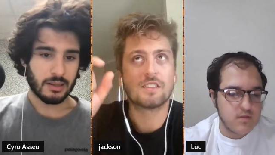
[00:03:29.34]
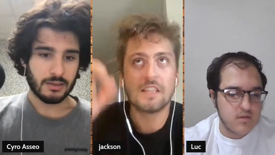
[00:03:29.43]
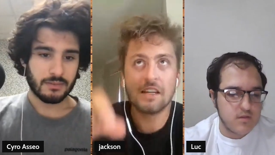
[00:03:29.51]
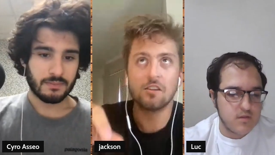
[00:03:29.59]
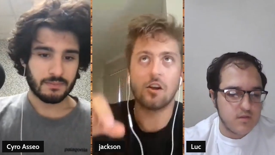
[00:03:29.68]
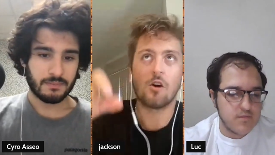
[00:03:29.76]

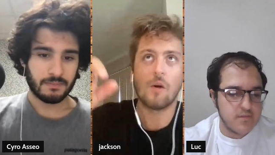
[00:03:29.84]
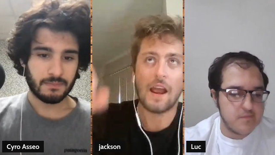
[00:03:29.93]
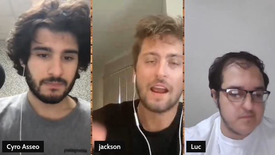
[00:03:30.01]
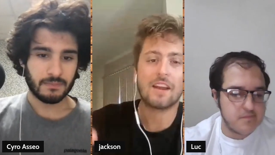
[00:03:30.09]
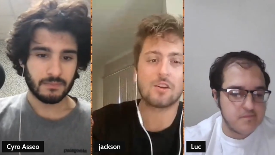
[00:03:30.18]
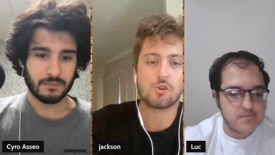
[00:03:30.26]
Speaker 1: D'Lo
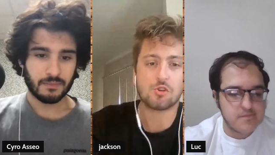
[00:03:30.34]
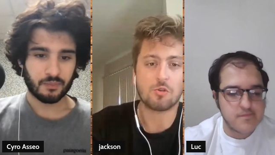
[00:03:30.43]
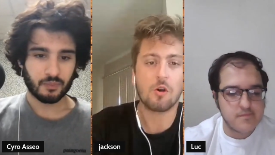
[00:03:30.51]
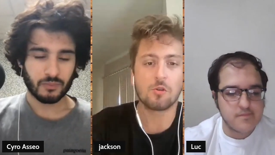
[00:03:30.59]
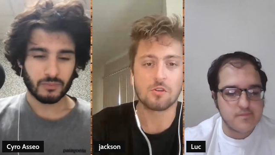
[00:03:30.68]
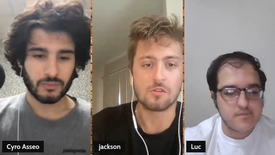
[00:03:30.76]
and
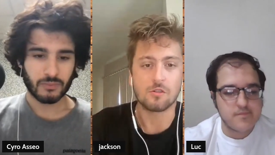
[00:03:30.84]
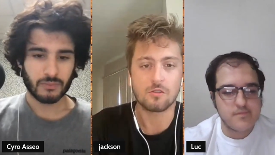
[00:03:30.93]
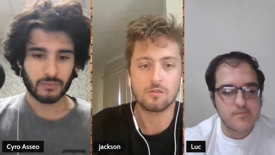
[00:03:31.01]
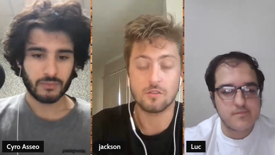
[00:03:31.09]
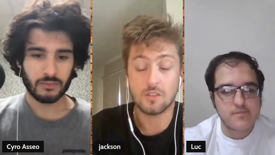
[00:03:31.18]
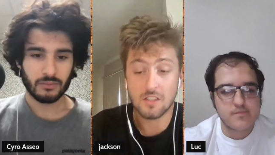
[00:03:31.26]
Schroeder
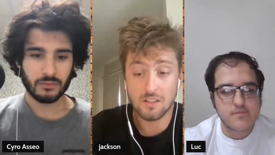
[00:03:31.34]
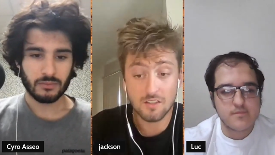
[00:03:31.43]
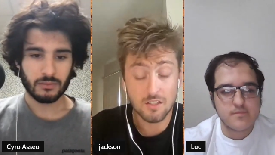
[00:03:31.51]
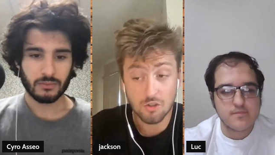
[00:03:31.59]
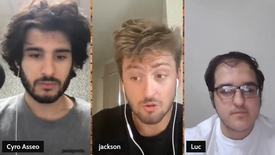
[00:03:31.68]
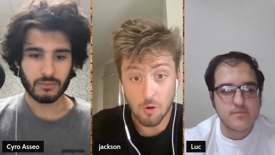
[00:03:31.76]

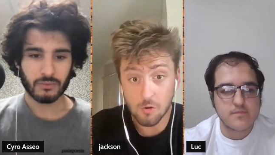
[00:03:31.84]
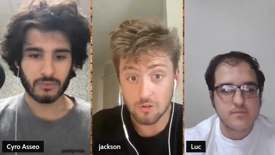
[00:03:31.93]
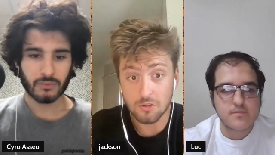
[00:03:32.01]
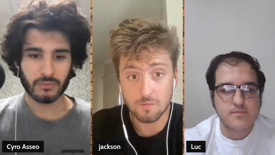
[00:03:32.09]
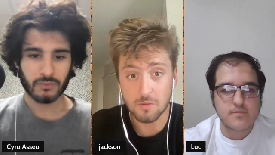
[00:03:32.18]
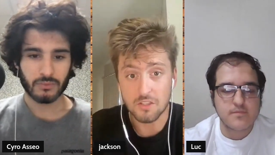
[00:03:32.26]

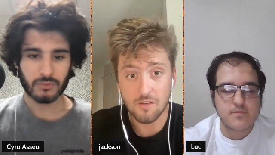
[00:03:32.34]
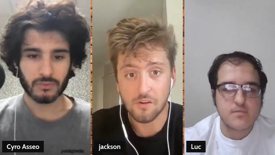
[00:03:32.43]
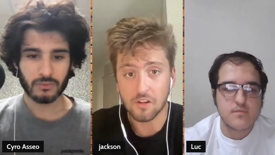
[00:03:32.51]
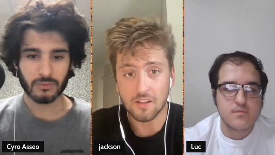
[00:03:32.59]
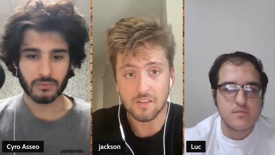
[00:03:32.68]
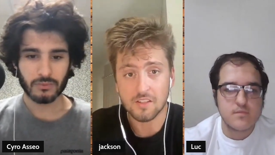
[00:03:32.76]
Schroeder
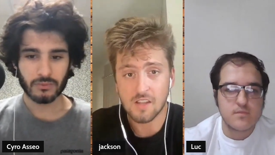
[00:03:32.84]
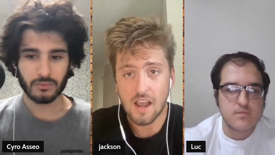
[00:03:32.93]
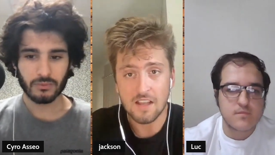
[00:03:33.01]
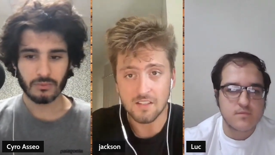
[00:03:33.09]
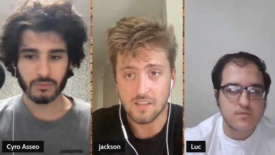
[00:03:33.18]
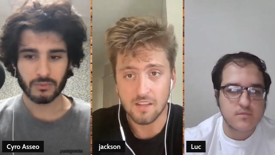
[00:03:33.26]
specifically, this guy is